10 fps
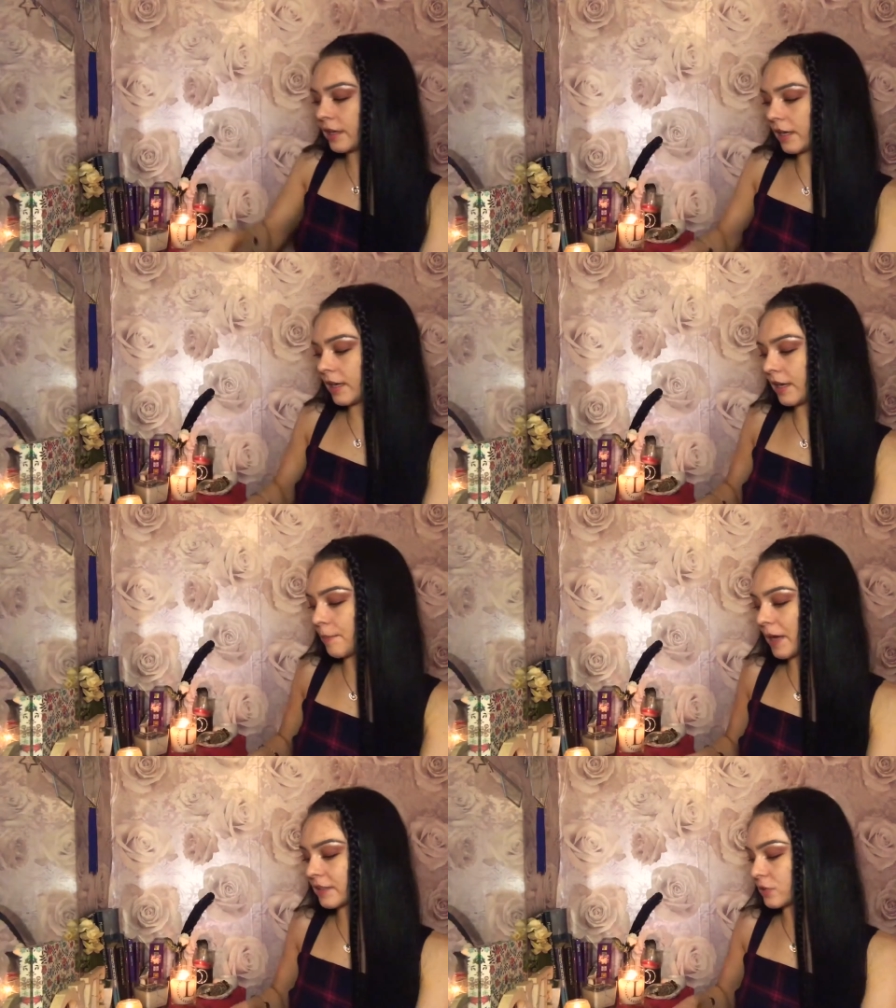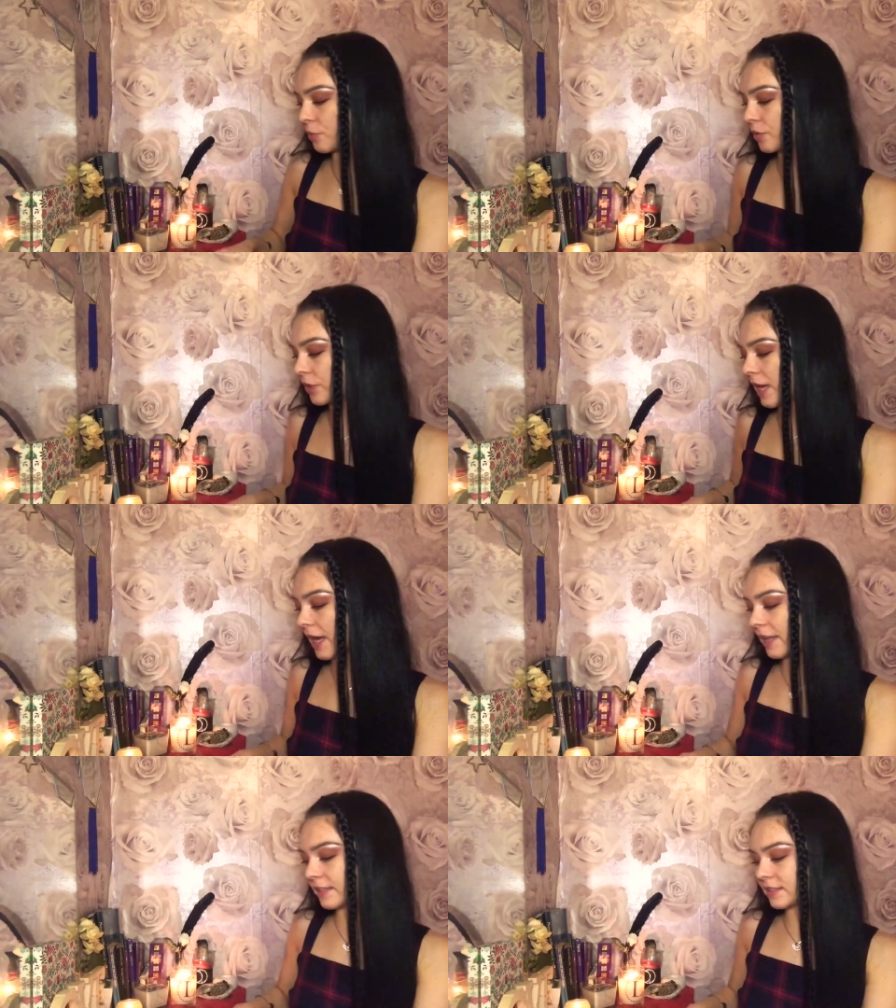in the past couple of
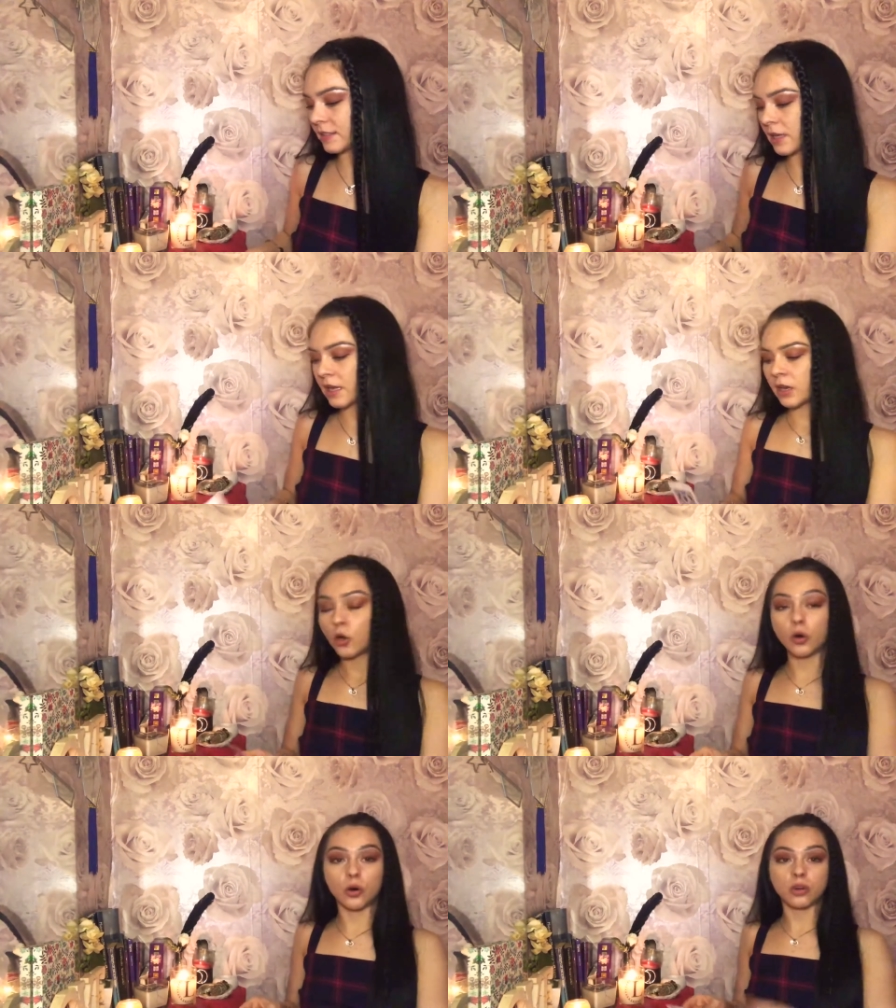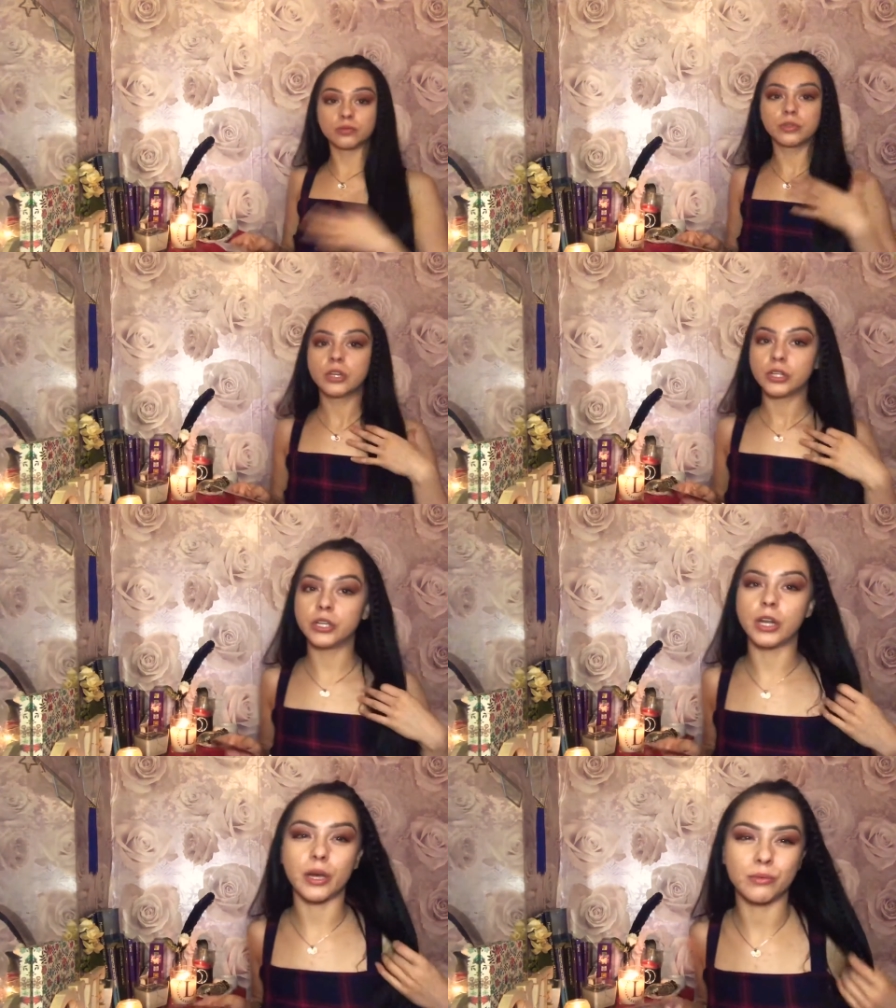years. Or, you
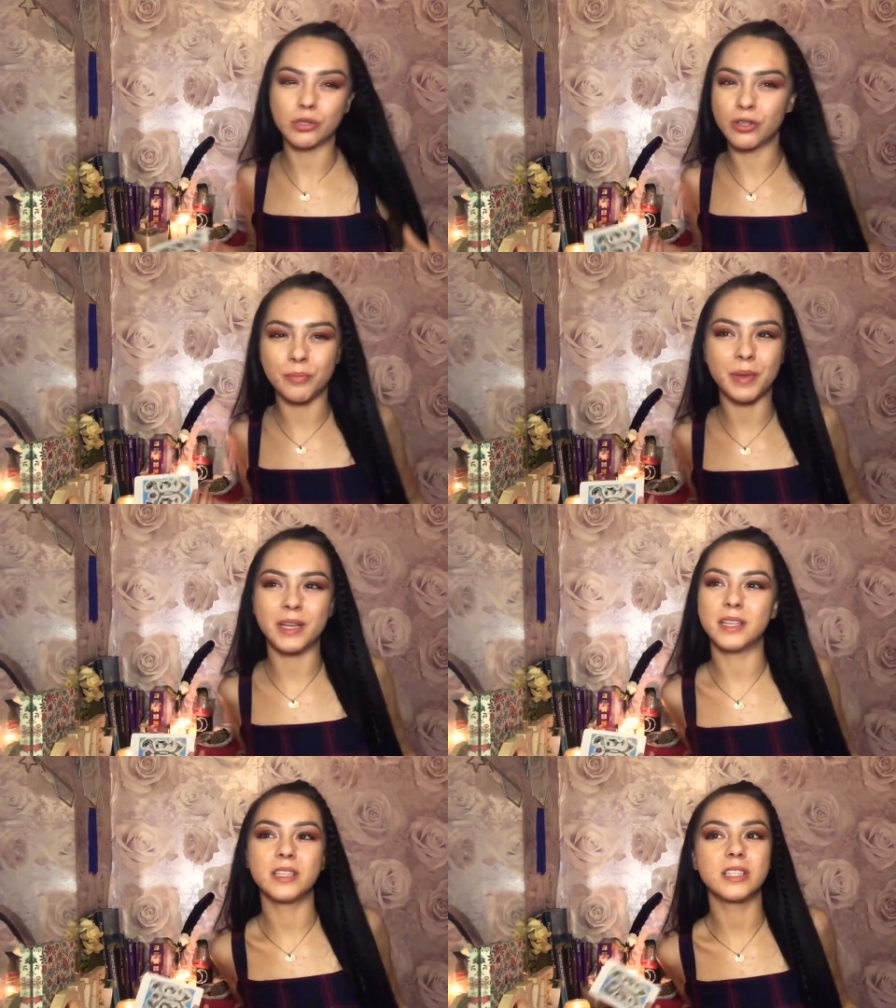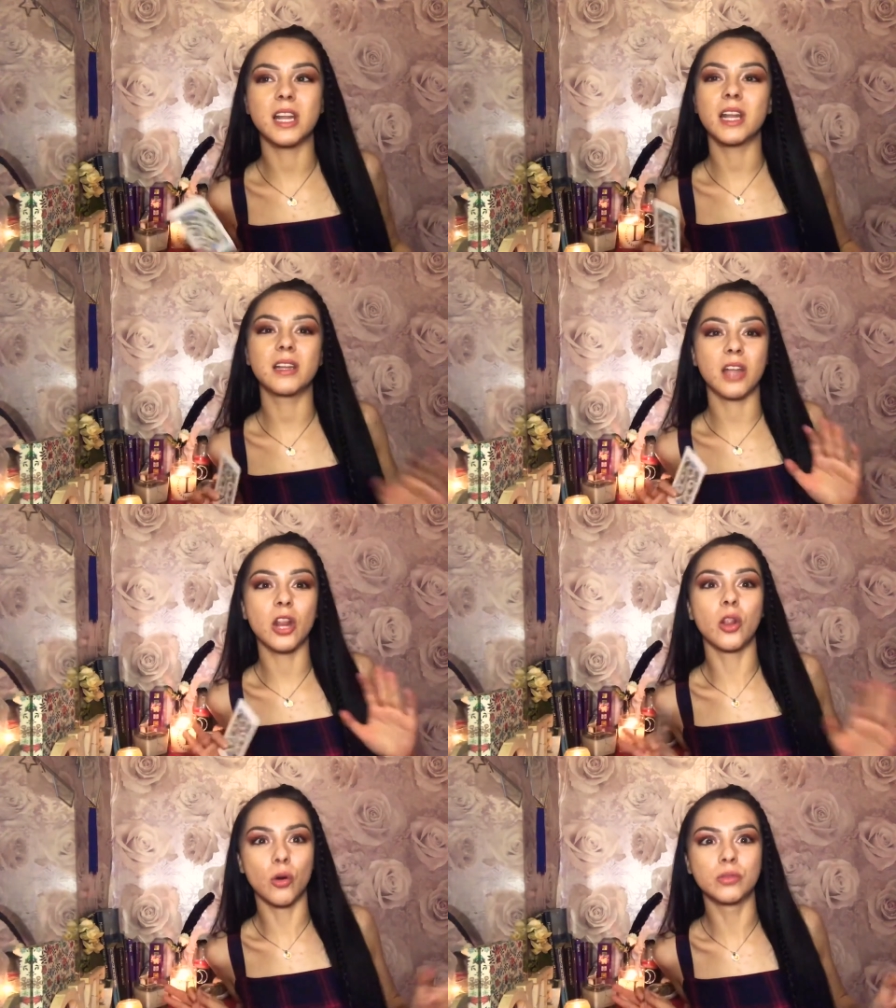know, it could have been a
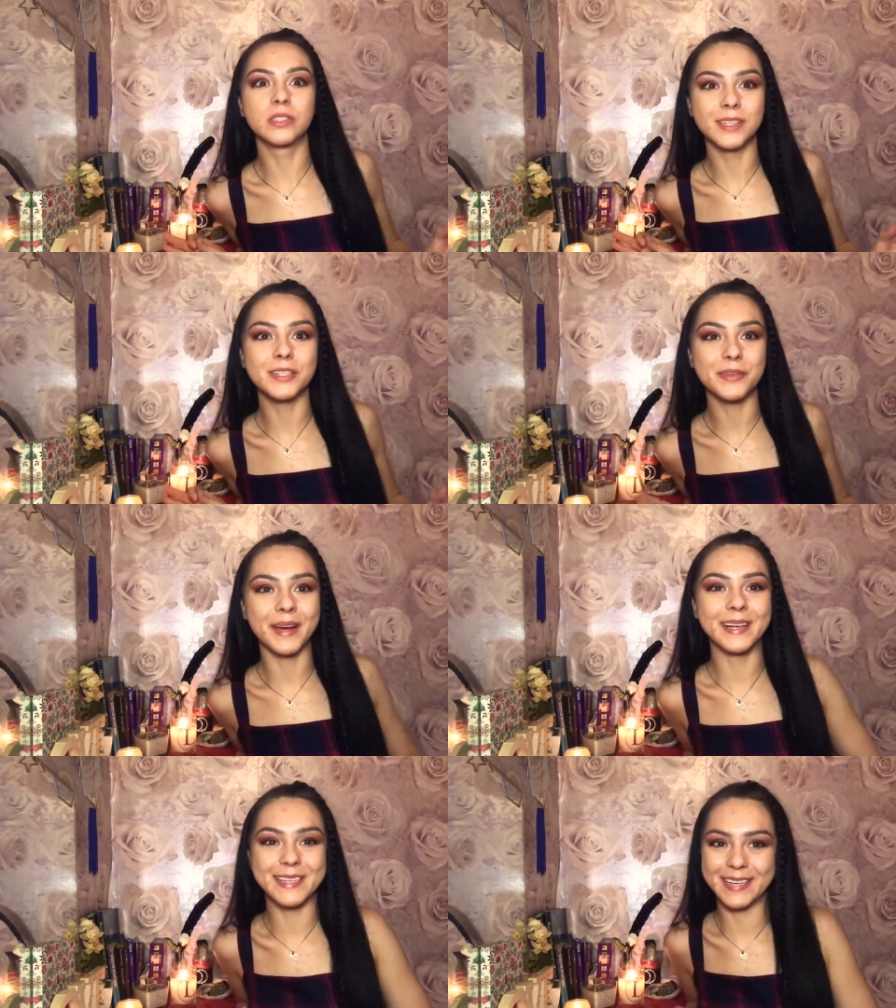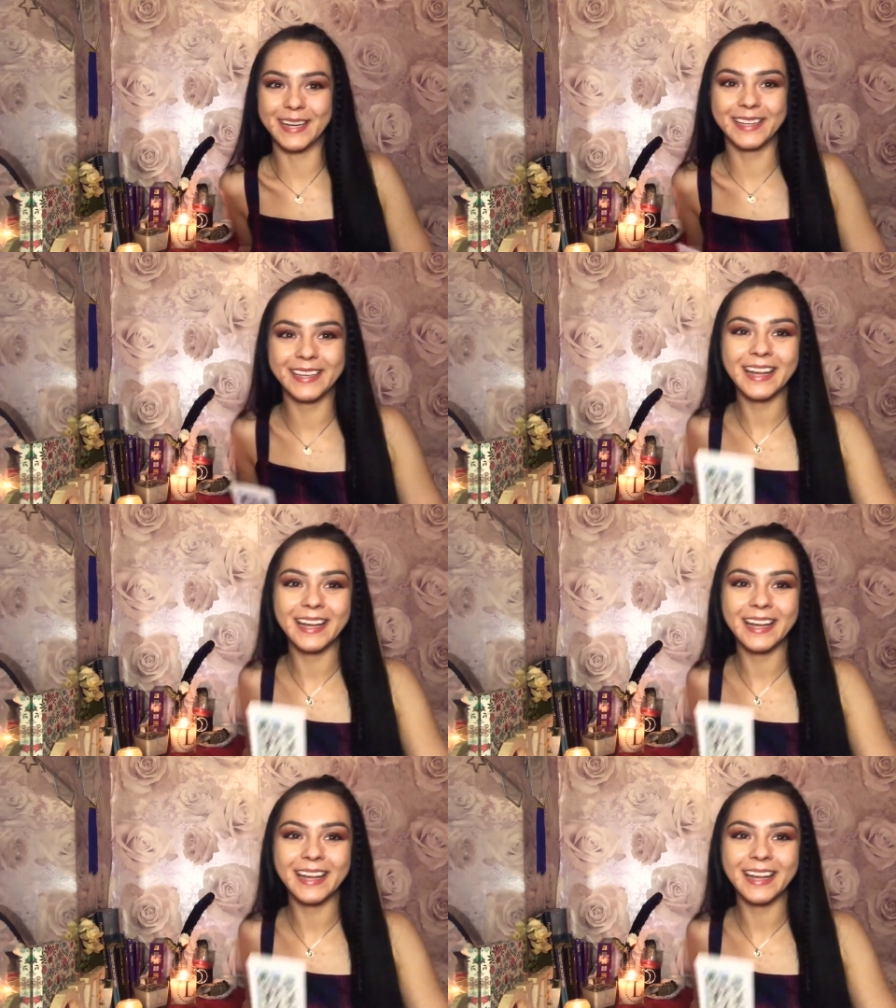long situation.